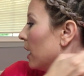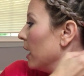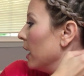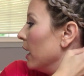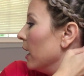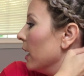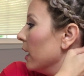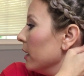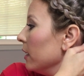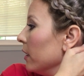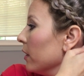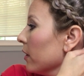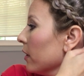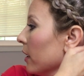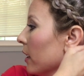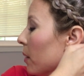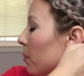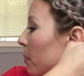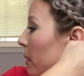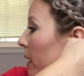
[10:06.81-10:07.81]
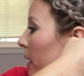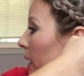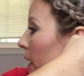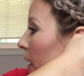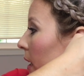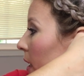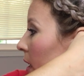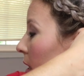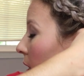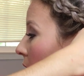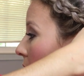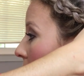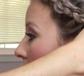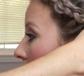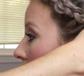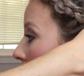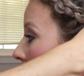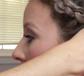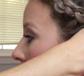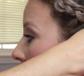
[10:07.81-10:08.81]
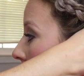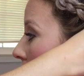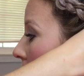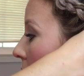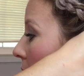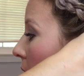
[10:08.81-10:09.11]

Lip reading: and you're gonna pin it into your hair